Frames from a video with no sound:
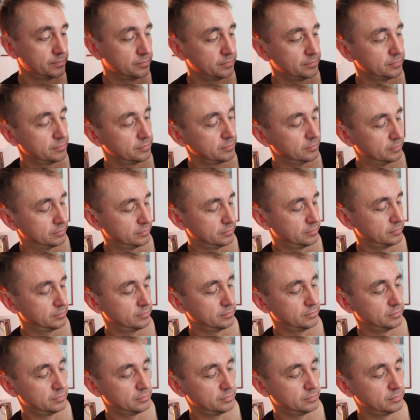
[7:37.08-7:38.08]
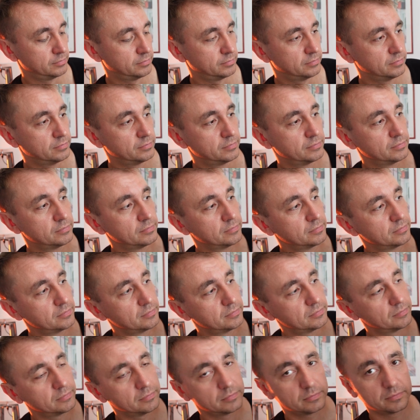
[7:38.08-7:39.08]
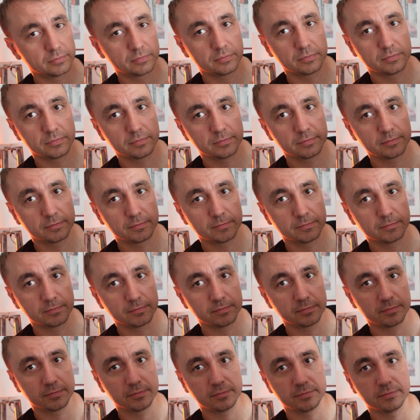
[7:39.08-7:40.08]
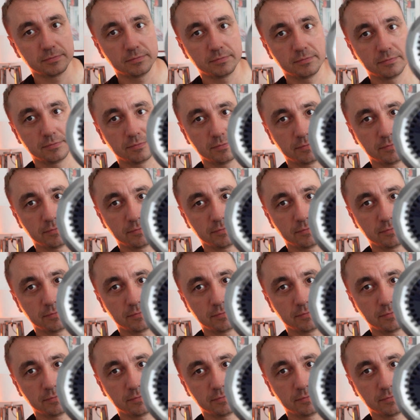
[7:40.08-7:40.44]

Nobody speaks.